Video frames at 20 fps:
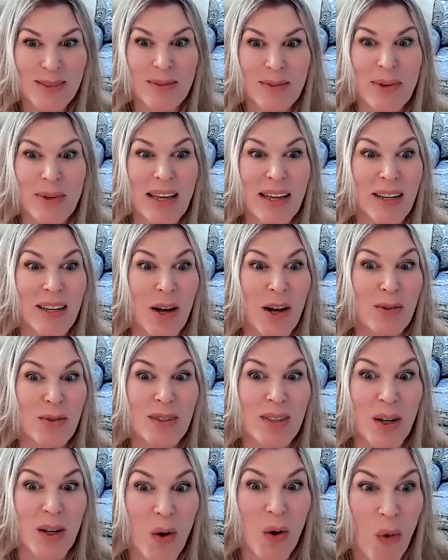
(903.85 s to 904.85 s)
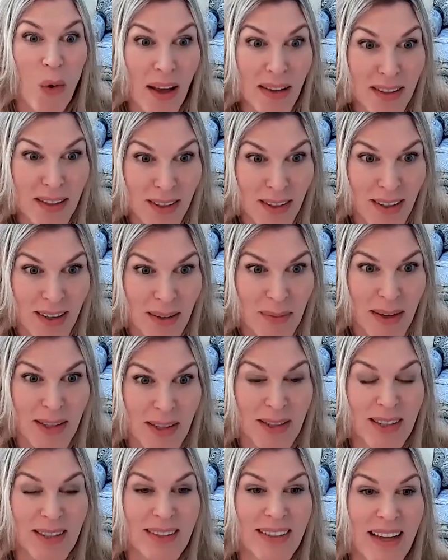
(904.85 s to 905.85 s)
We can go sequester
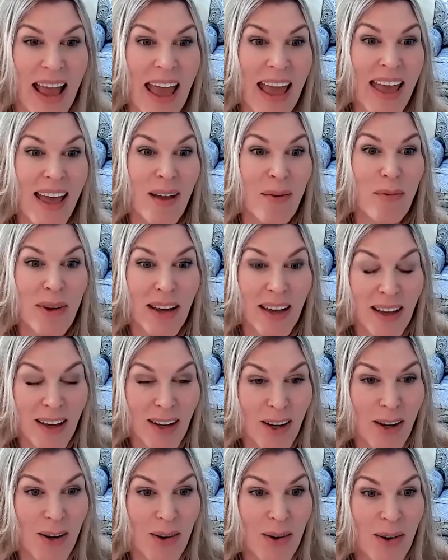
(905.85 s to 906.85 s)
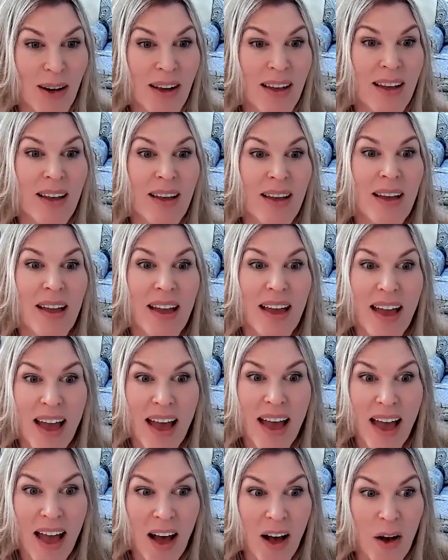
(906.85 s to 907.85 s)
emissions, and we can go
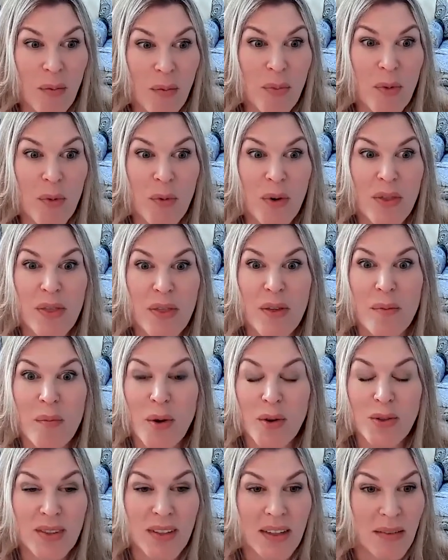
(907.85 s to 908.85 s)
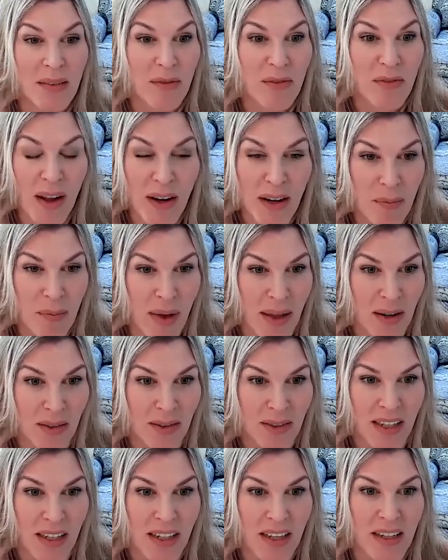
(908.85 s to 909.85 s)
help with the most fundamental
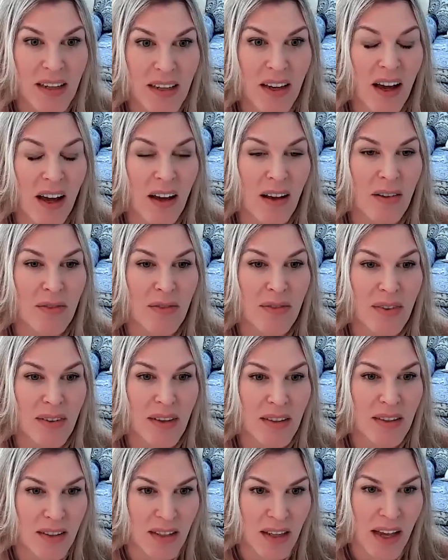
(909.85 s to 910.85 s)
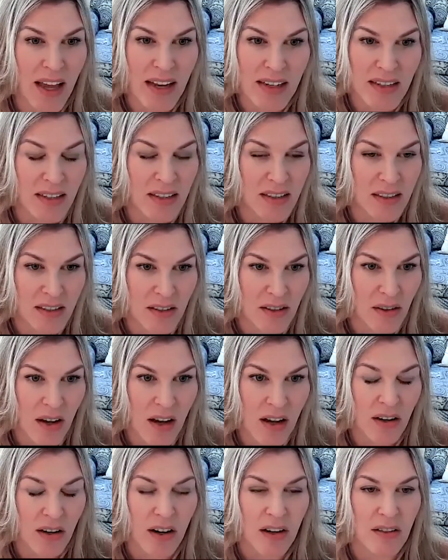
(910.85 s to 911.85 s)
need of ending zero
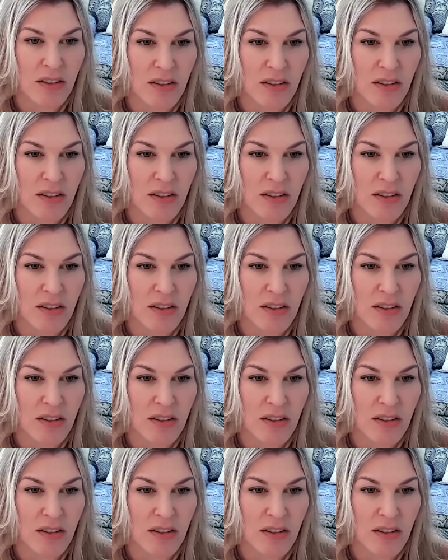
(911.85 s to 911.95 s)
hunger.